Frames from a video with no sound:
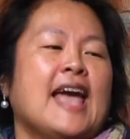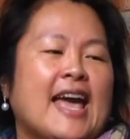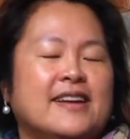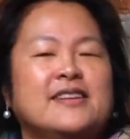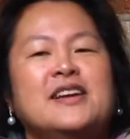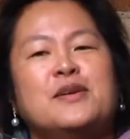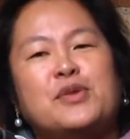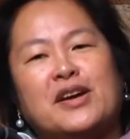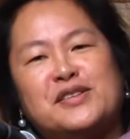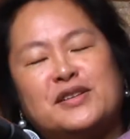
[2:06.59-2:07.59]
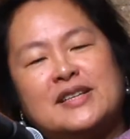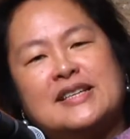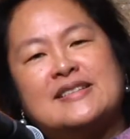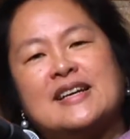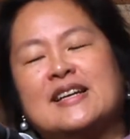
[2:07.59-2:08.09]
And we also look
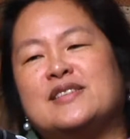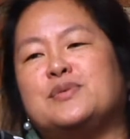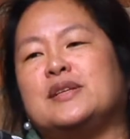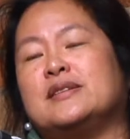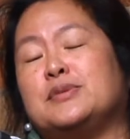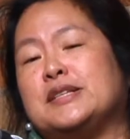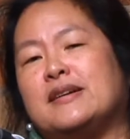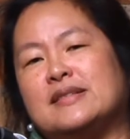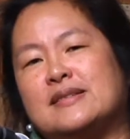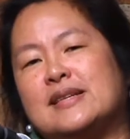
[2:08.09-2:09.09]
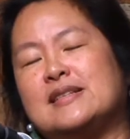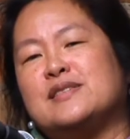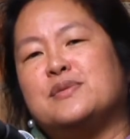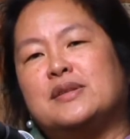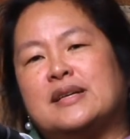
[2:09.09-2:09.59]
at science. We look. We talk to
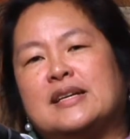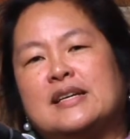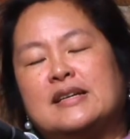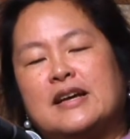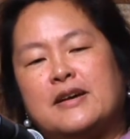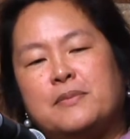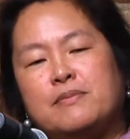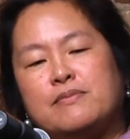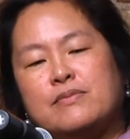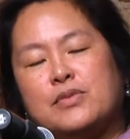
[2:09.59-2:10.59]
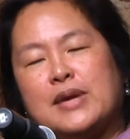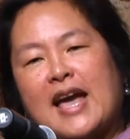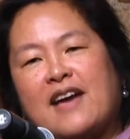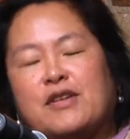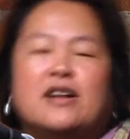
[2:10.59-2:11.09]
scientists. We look at. Um, we
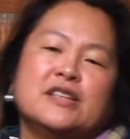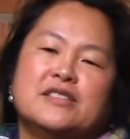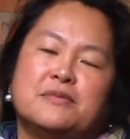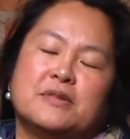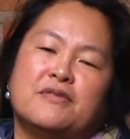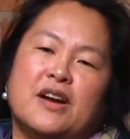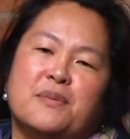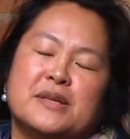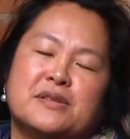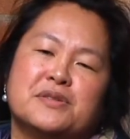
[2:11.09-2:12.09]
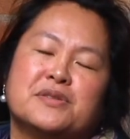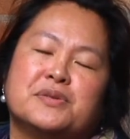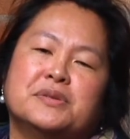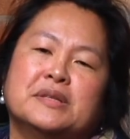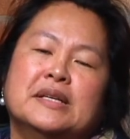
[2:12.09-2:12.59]
have colleagues from the environmental
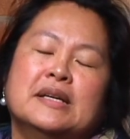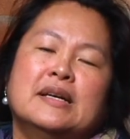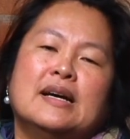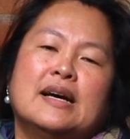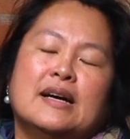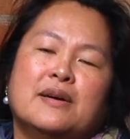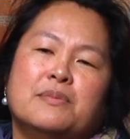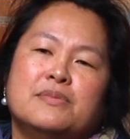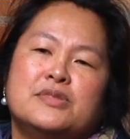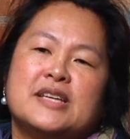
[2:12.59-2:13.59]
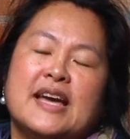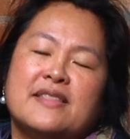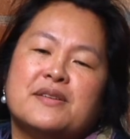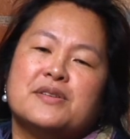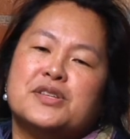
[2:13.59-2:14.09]
school um,
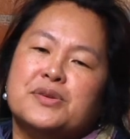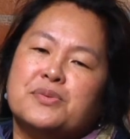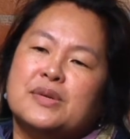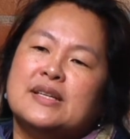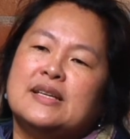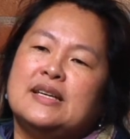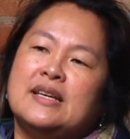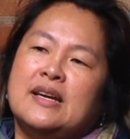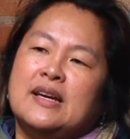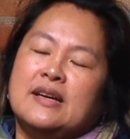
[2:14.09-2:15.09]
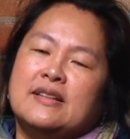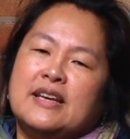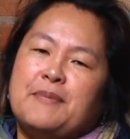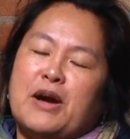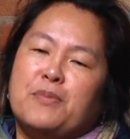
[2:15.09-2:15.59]
together to really
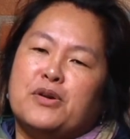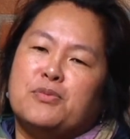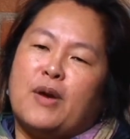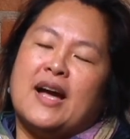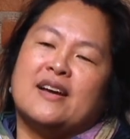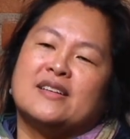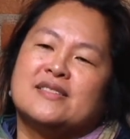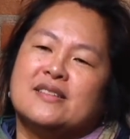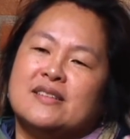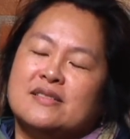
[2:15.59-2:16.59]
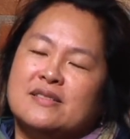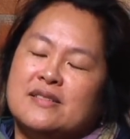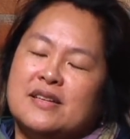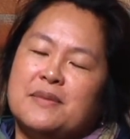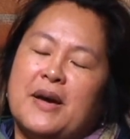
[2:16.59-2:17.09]
think about both praxis,
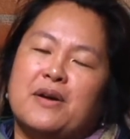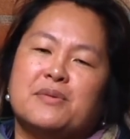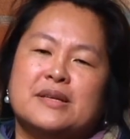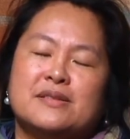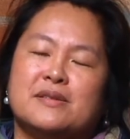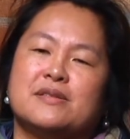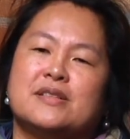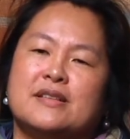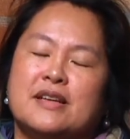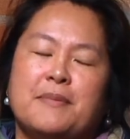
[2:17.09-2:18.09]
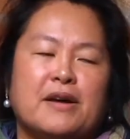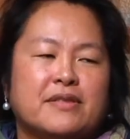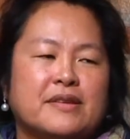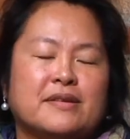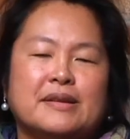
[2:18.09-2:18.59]
to think about research, to think
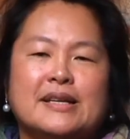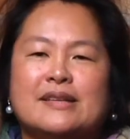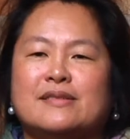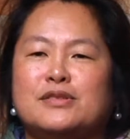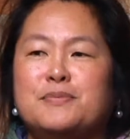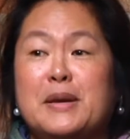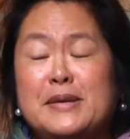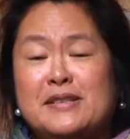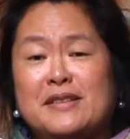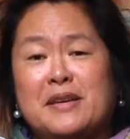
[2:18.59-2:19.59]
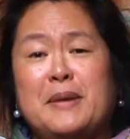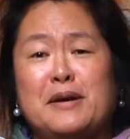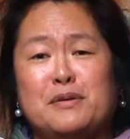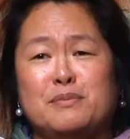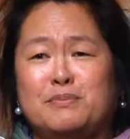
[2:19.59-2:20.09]
about theory, and maybe to think
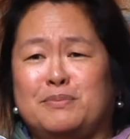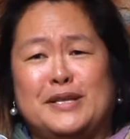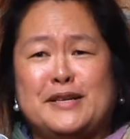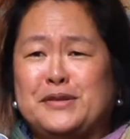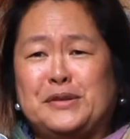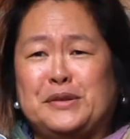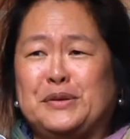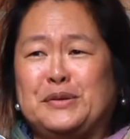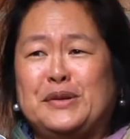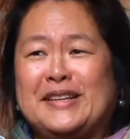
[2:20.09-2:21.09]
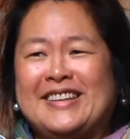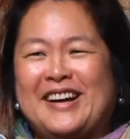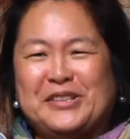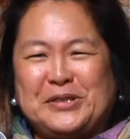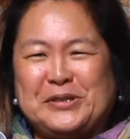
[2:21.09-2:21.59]
about potential
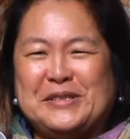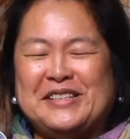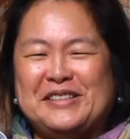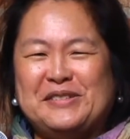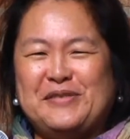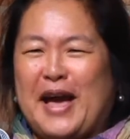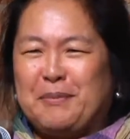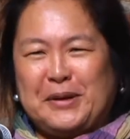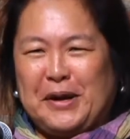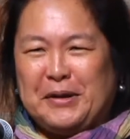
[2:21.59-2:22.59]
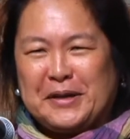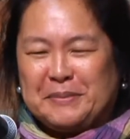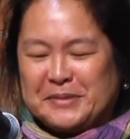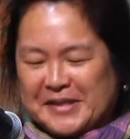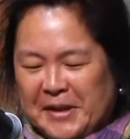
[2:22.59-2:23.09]
alternative happier
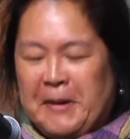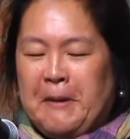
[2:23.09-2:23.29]
outcomes.